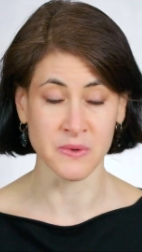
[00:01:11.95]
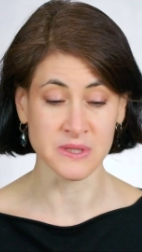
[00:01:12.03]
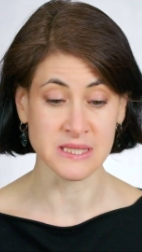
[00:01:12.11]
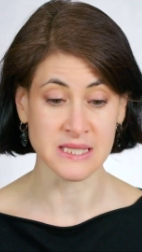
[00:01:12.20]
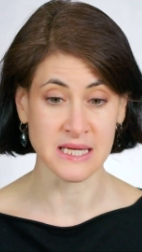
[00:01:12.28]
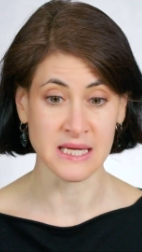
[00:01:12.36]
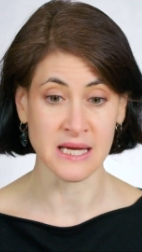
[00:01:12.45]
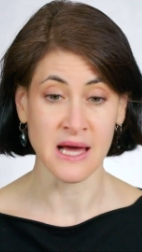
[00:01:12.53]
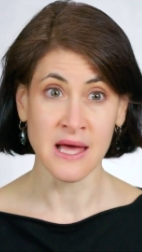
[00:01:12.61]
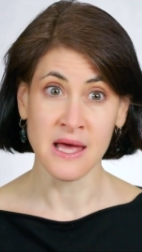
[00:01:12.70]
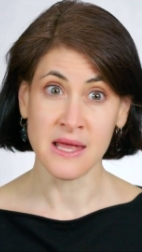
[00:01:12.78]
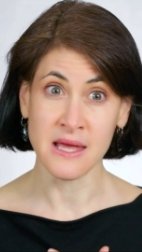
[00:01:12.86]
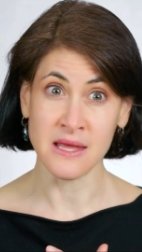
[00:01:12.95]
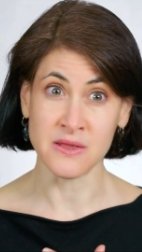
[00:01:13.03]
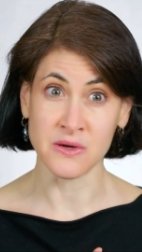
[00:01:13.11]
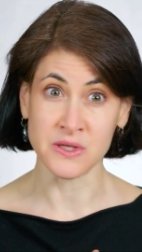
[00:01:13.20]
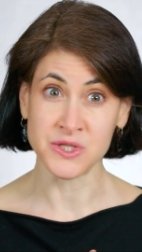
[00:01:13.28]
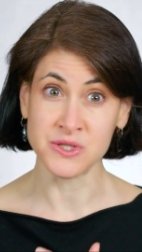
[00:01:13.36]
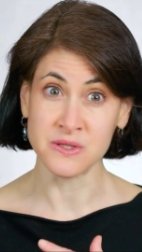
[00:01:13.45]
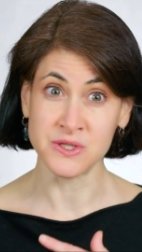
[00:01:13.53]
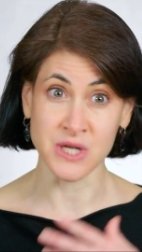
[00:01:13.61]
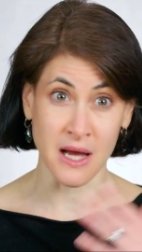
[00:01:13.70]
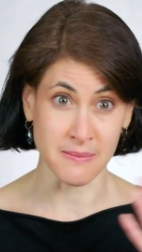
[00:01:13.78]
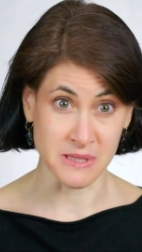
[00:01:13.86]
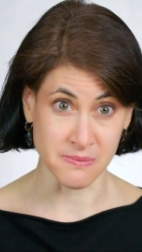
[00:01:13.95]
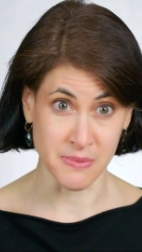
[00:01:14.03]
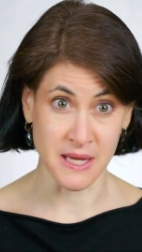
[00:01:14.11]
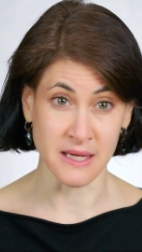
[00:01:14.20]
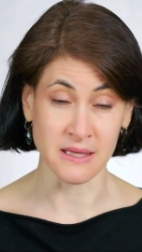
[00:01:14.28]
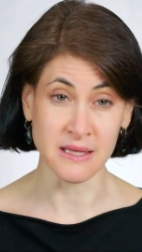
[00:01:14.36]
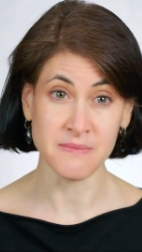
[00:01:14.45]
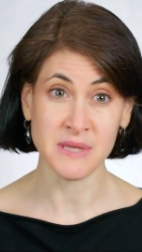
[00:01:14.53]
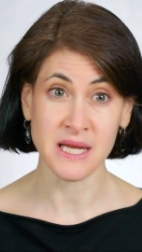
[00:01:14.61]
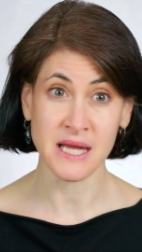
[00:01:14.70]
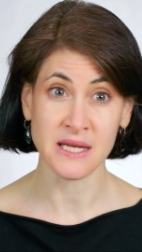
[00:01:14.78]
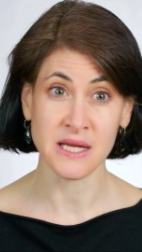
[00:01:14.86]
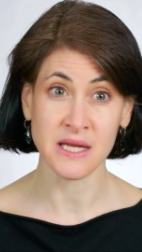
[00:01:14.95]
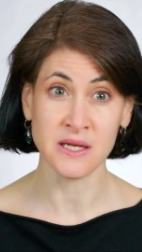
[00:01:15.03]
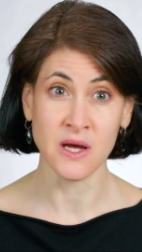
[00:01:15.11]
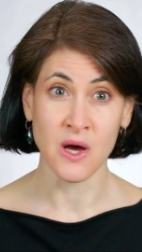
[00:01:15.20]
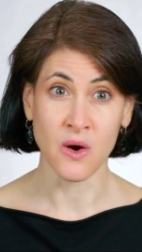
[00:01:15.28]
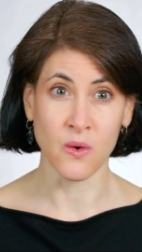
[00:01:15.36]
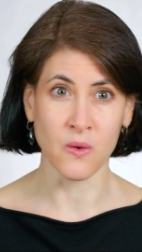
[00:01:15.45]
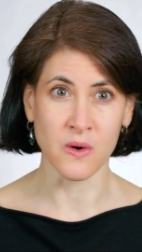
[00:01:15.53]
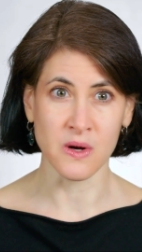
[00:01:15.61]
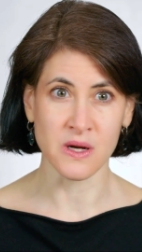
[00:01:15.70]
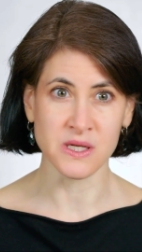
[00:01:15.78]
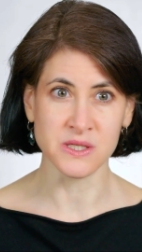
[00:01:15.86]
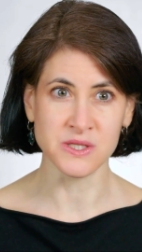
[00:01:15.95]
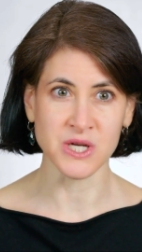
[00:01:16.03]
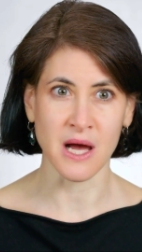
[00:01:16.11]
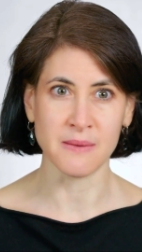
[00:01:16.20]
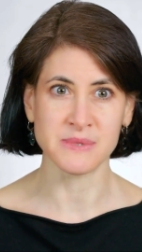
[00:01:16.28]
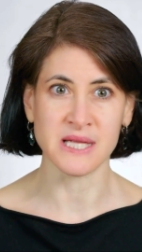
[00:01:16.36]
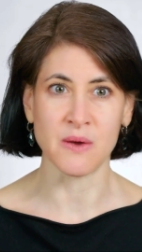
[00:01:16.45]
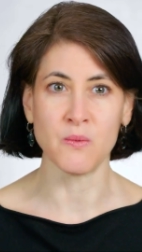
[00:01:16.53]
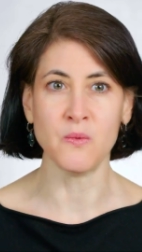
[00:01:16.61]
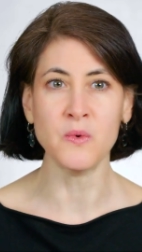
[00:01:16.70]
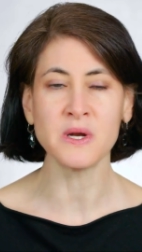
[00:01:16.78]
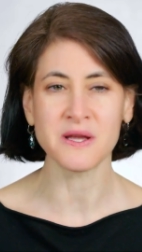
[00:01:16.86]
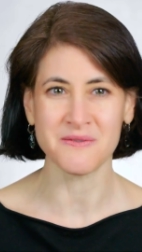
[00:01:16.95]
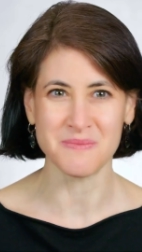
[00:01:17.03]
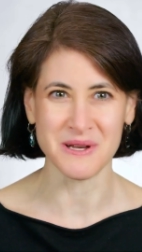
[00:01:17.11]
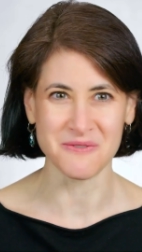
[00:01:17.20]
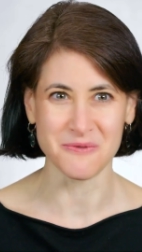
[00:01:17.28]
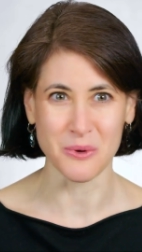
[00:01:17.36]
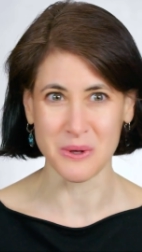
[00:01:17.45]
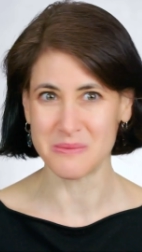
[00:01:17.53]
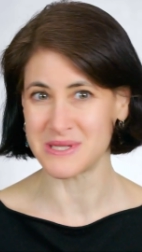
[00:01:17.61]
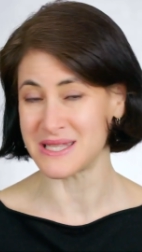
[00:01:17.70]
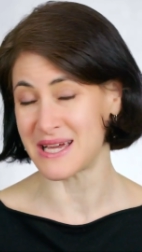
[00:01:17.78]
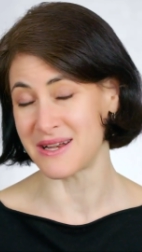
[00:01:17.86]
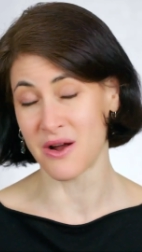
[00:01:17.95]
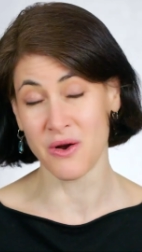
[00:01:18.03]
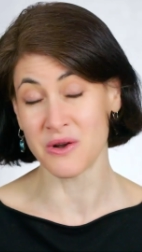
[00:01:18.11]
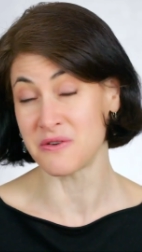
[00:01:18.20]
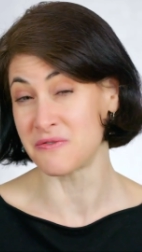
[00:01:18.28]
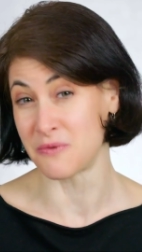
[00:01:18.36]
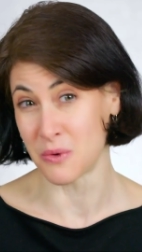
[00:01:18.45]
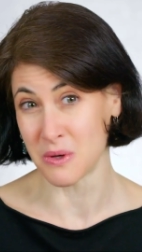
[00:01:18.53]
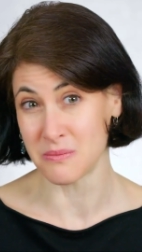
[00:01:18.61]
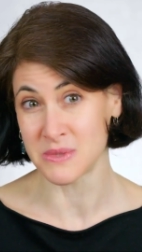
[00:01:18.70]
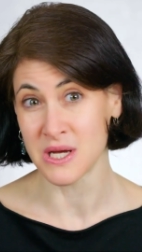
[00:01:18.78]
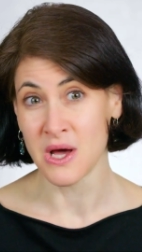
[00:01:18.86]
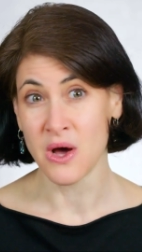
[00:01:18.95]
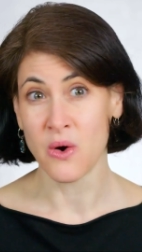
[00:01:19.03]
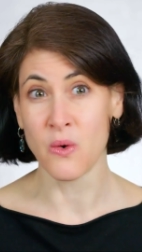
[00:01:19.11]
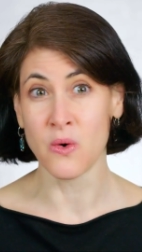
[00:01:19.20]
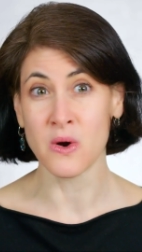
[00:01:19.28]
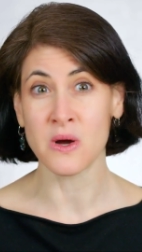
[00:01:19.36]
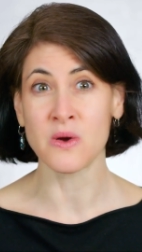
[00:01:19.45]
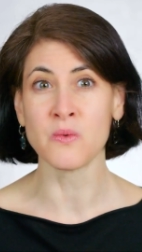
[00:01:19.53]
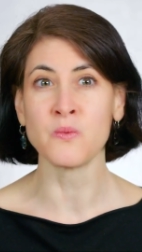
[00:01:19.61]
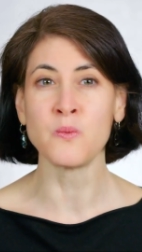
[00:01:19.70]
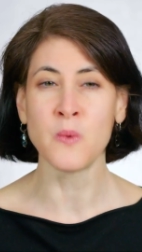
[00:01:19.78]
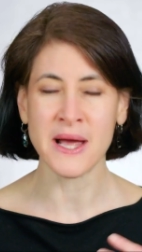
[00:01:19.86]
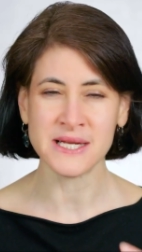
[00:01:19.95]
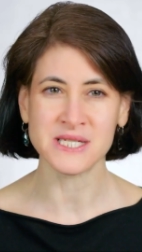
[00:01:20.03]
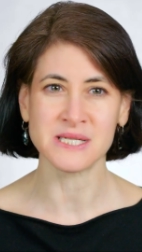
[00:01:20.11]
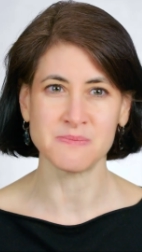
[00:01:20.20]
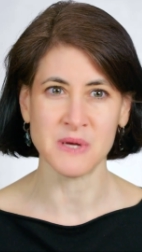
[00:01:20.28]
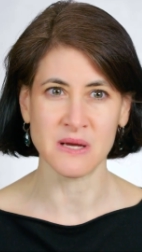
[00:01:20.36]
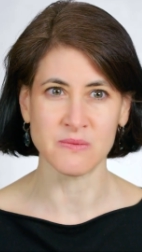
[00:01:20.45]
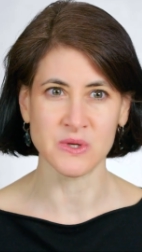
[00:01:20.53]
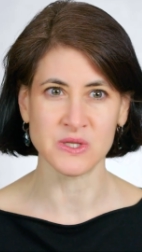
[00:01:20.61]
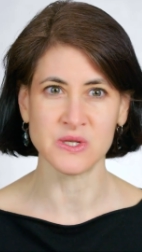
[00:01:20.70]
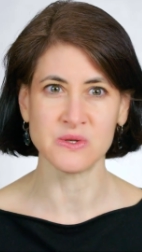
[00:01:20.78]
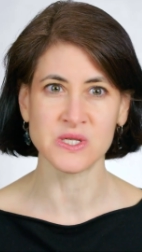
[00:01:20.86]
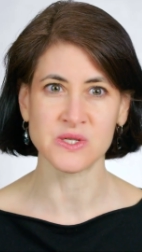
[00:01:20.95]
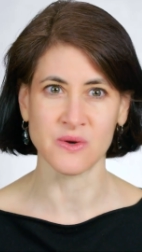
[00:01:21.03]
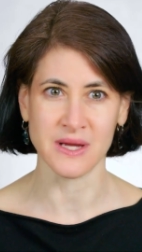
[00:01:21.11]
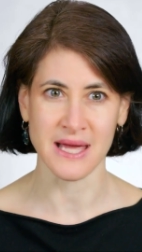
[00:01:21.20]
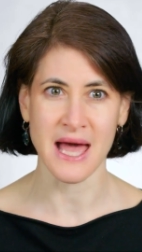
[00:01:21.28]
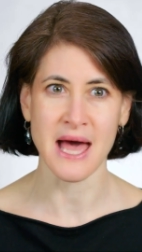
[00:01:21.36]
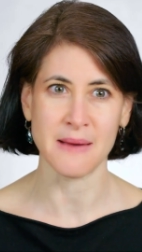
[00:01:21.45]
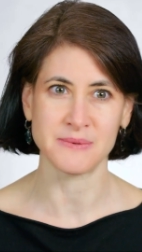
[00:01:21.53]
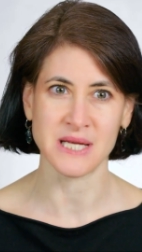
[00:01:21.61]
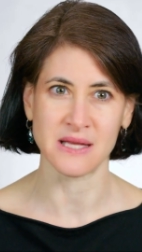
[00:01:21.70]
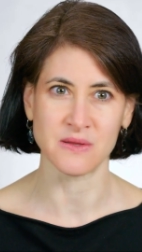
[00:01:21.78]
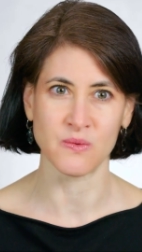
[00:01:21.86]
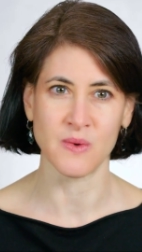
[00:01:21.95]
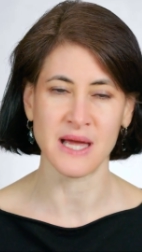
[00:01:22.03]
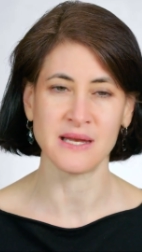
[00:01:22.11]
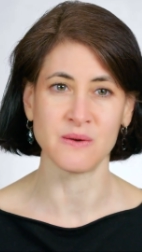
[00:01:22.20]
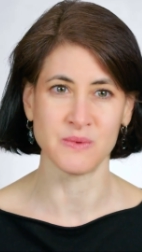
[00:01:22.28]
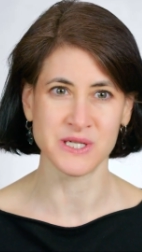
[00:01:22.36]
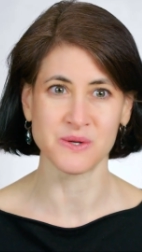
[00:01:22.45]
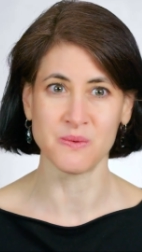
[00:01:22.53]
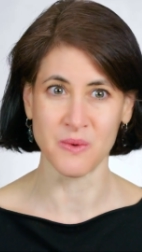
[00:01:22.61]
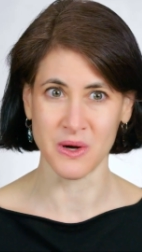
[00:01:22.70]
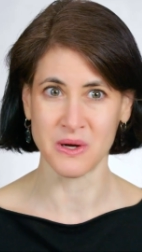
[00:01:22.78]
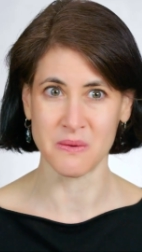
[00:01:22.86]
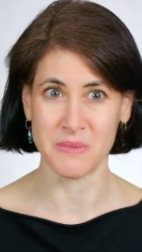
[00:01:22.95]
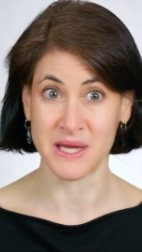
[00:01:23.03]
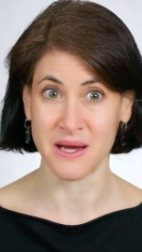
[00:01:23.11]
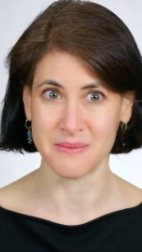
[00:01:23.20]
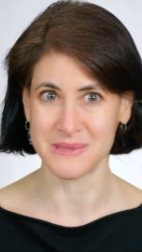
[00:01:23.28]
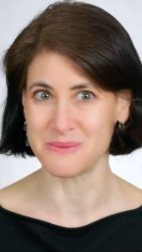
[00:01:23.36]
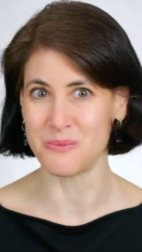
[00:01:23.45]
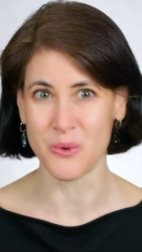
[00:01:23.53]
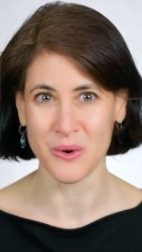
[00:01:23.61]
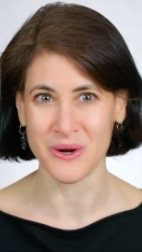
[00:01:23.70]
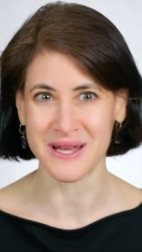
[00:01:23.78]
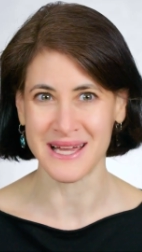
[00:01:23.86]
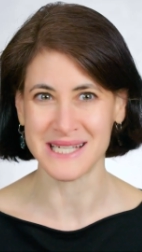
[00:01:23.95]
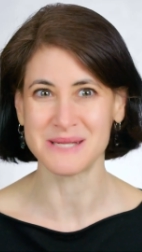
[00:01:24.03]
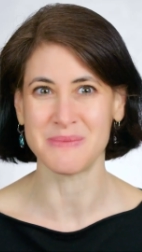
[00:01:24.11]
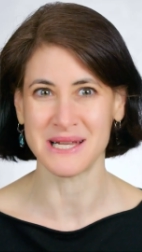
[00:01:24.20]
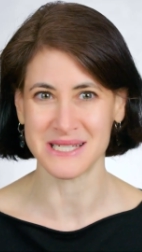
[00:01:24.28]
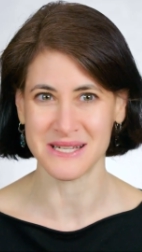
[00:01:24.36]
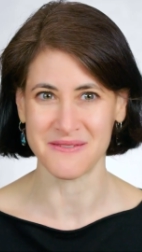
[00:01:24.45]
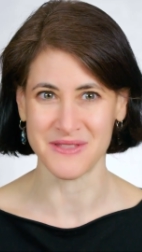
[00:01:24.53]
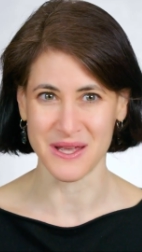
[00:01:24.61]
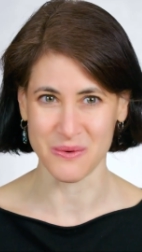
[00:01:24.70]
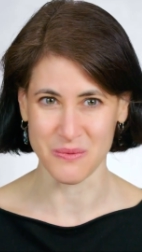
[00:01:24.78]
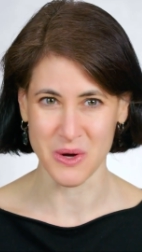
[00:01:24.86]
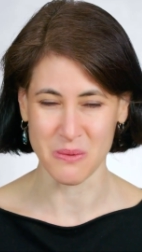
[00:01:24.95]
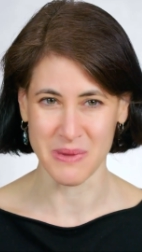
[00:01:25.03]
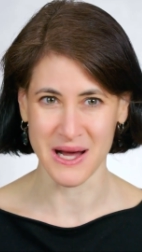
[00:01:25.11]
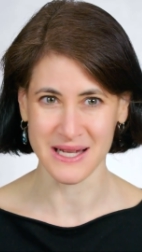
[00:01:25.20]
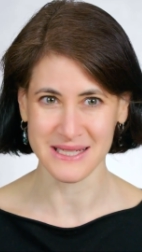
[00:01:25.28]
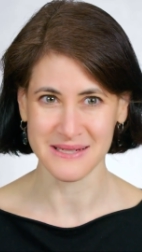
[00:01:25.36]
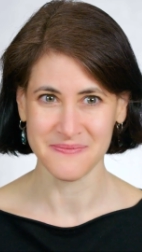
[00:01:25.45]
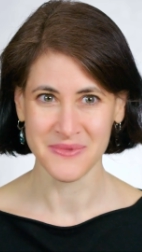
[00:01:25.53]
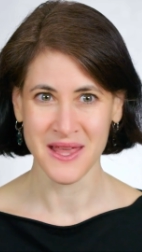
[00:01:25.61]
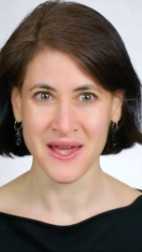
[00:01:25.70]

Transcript: We'll see either jobs being eliminated or jobs that would have been formed that aren't formed, or wages being reduced or capped at the rate at which a worker becomes more expensive than a robot